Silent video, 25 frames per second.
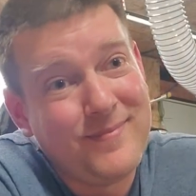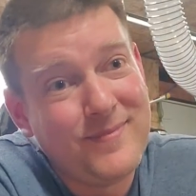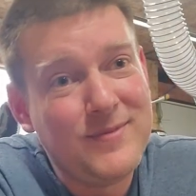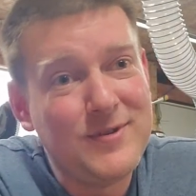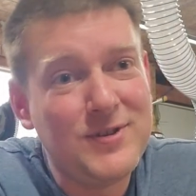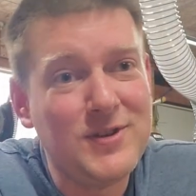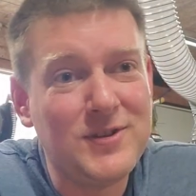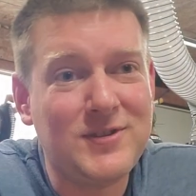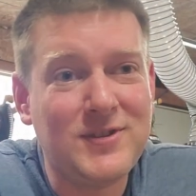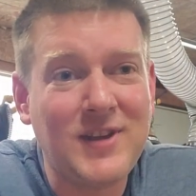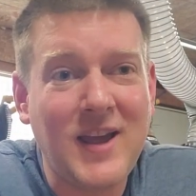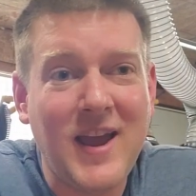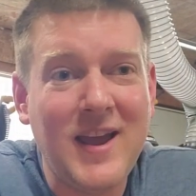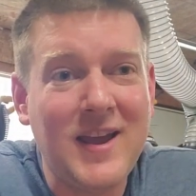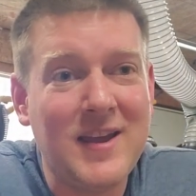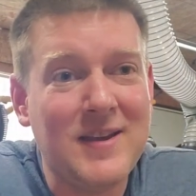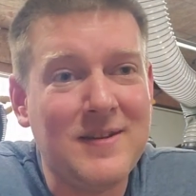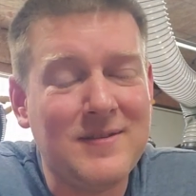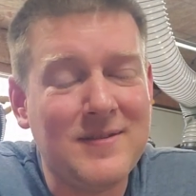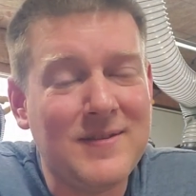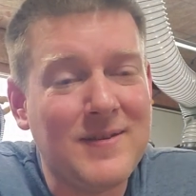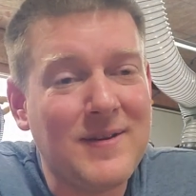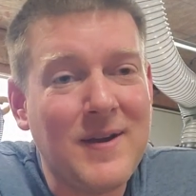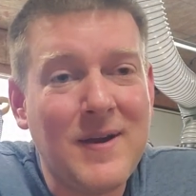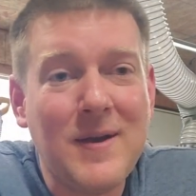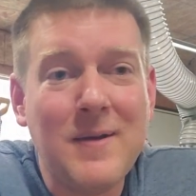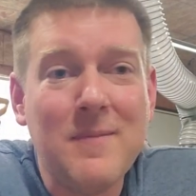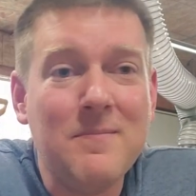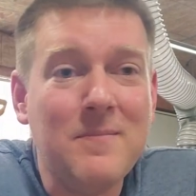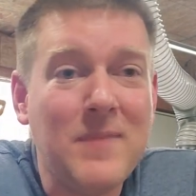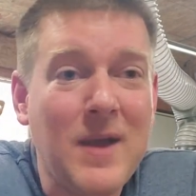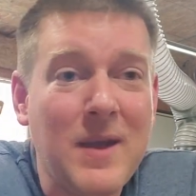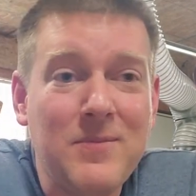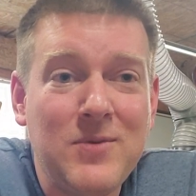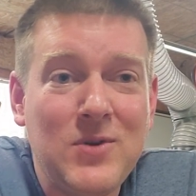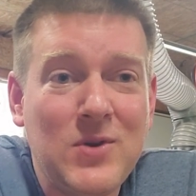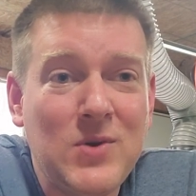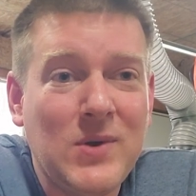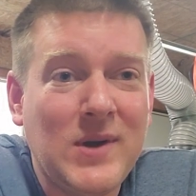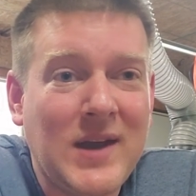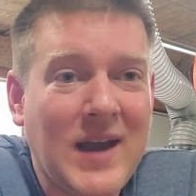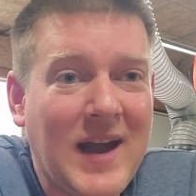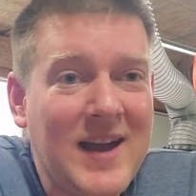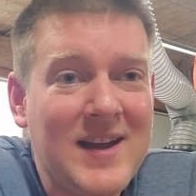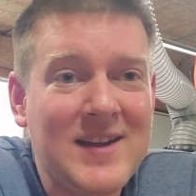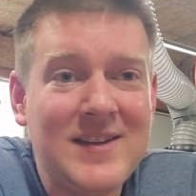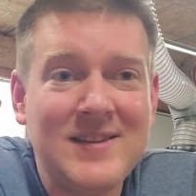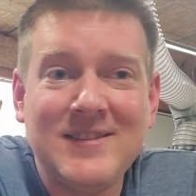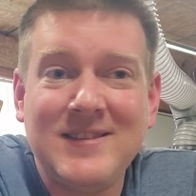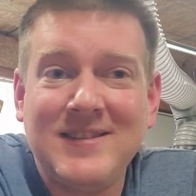Just saying. Maybe you
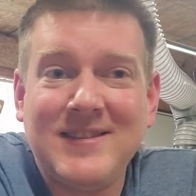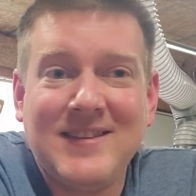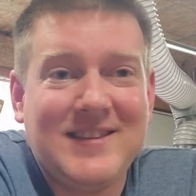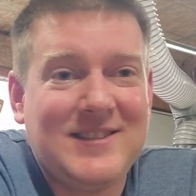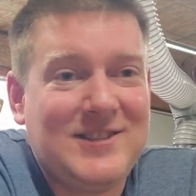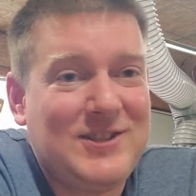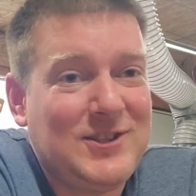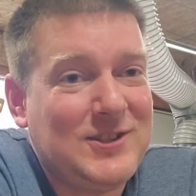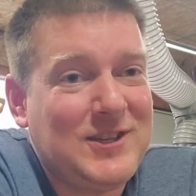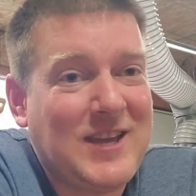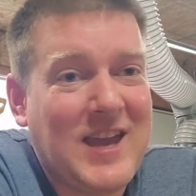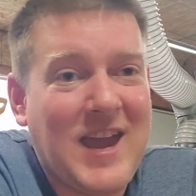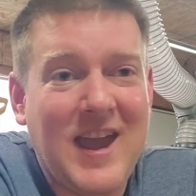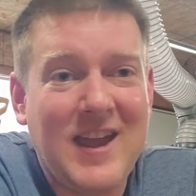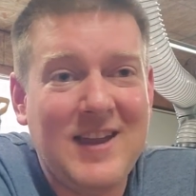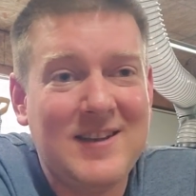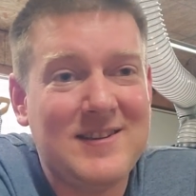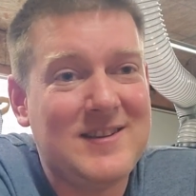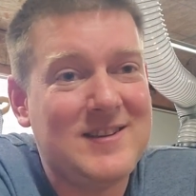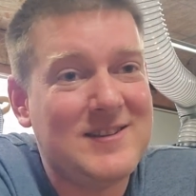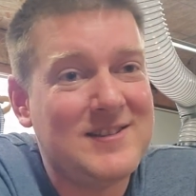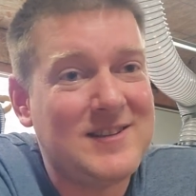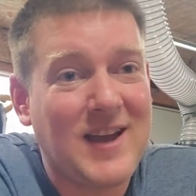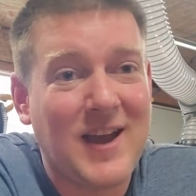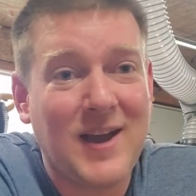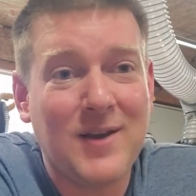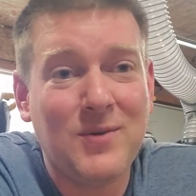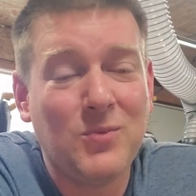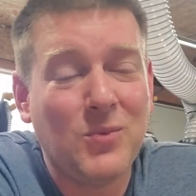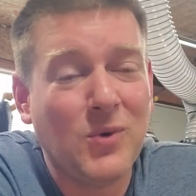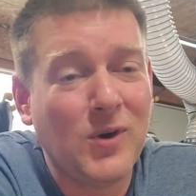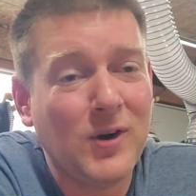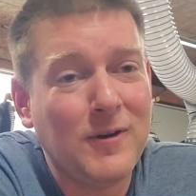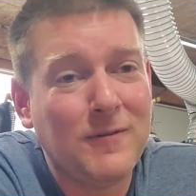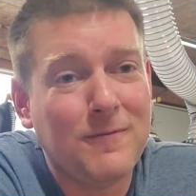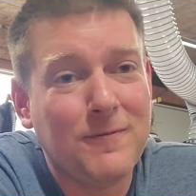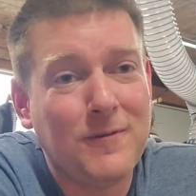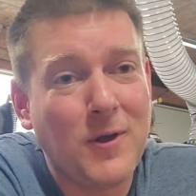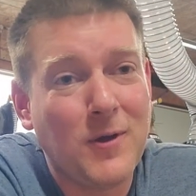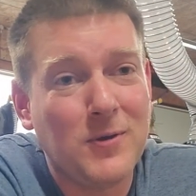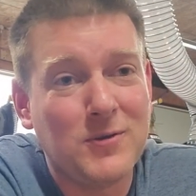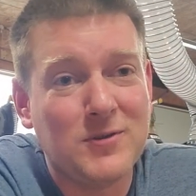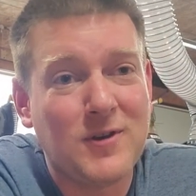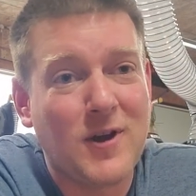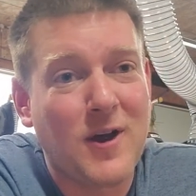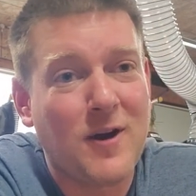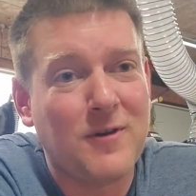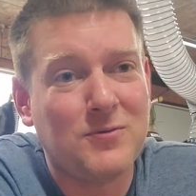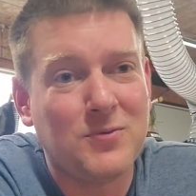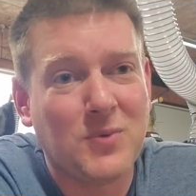guys just can't design workflow
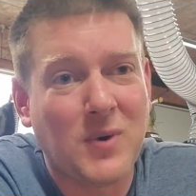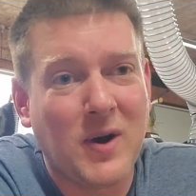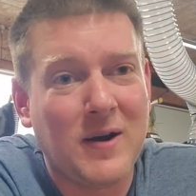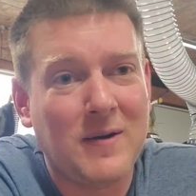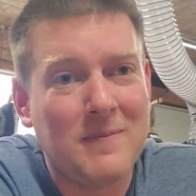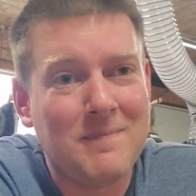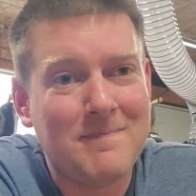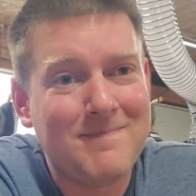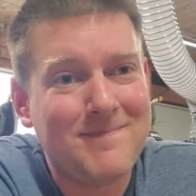software.